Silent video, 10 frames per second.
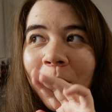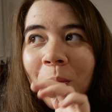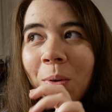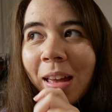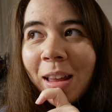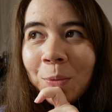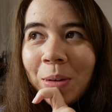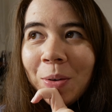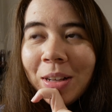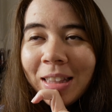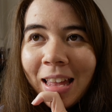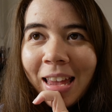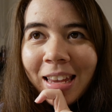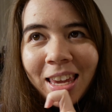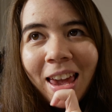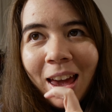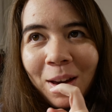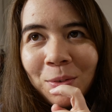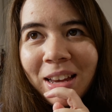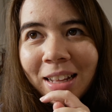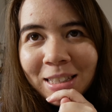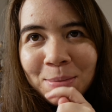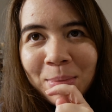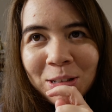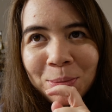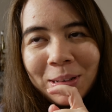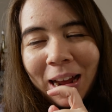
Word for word: when we were like, yeah, we got these measurements.